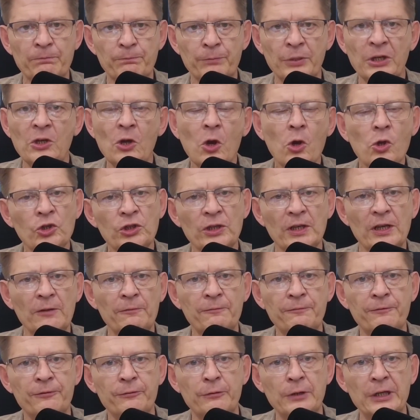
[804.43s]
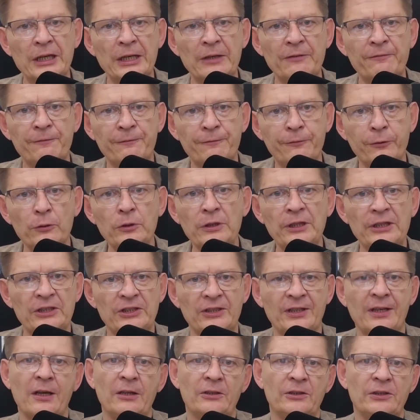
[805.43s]
Because if we fully
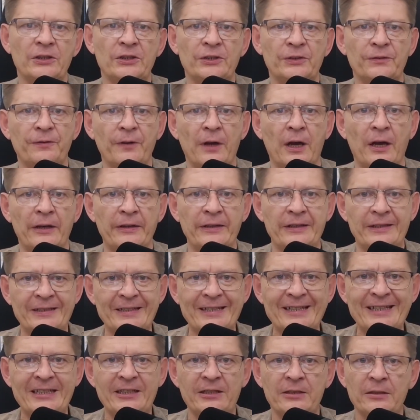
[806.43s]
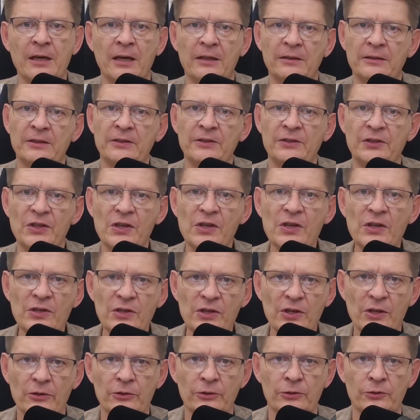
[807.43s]
satisfy the need that is
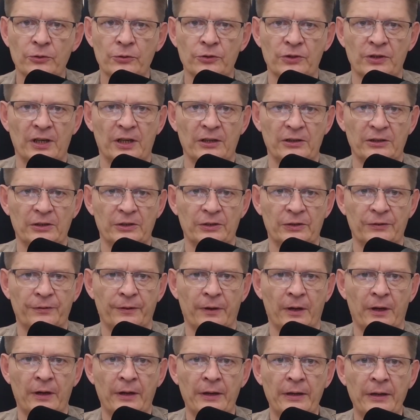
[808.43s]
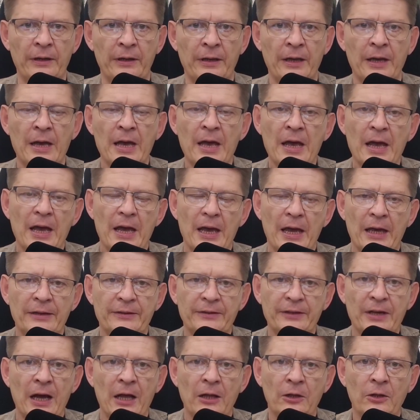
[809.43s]
easier to satisfy
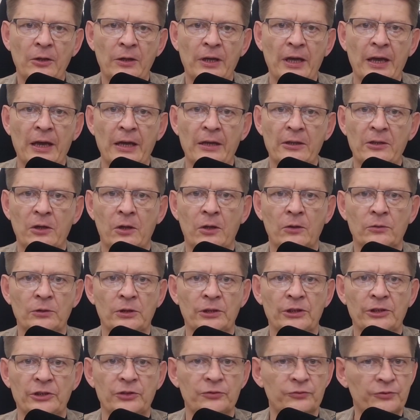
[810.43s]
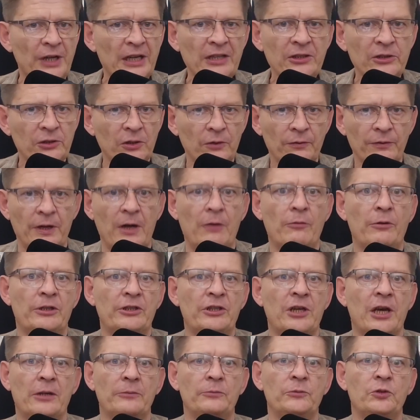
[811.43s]
and allocate only the rest of our
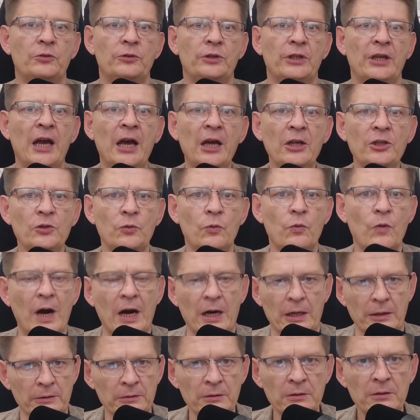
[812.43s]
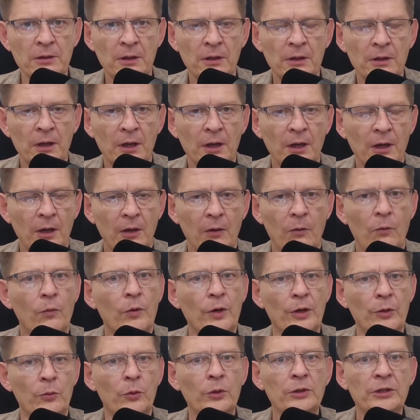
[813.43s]
time to the other one,
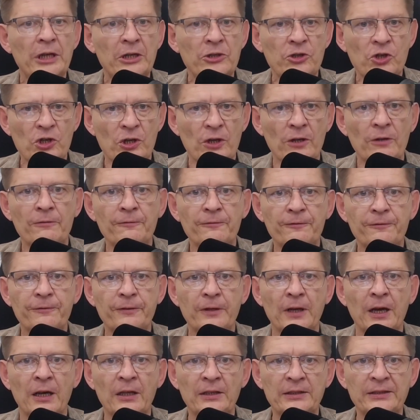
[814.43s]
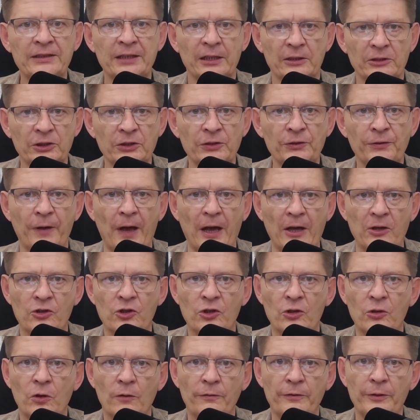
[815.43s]
we would achieve a
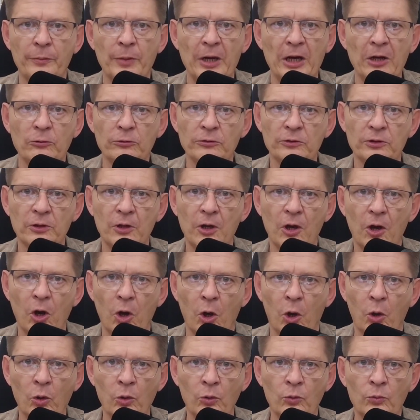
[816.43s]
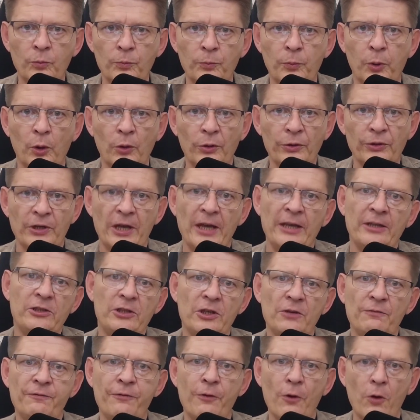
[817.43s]
satisfaction of about
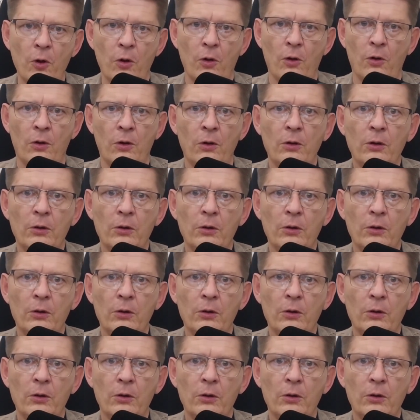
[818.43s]
0.84.